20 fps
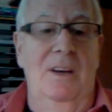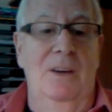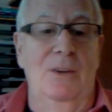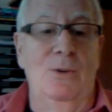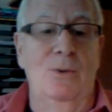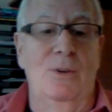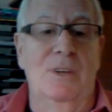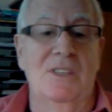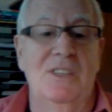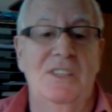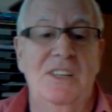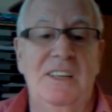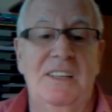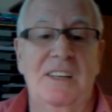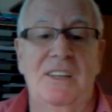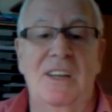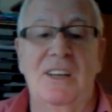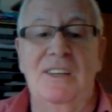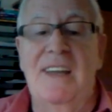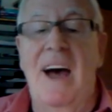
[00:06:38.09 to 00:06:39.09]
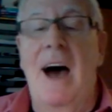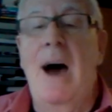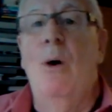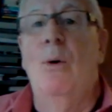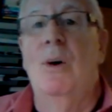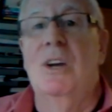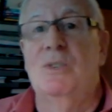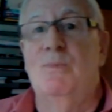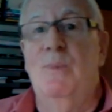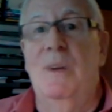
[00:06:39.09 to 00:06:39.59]
you can see that the
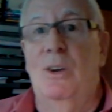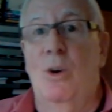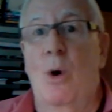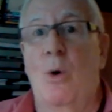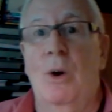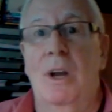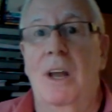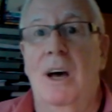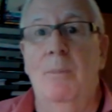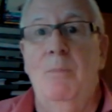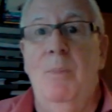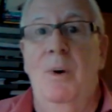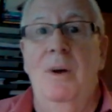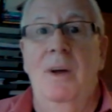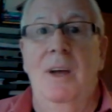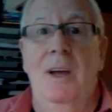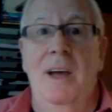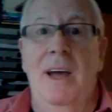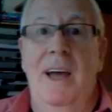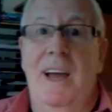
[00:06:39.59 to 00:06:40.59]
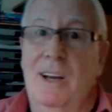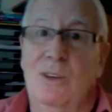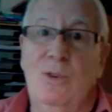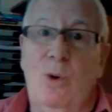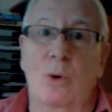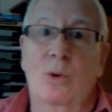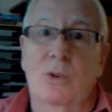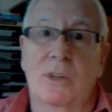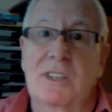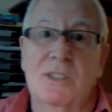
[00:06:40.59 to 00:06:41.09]
Dow has been going up and
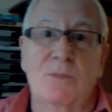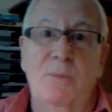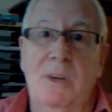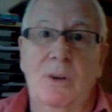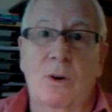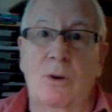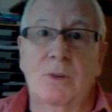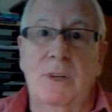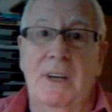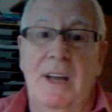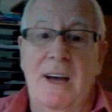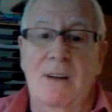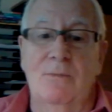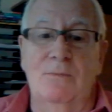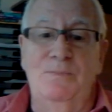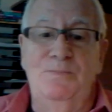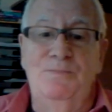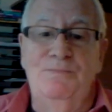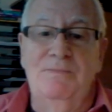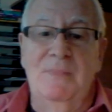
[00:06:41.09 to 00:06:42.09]
gold has been going down.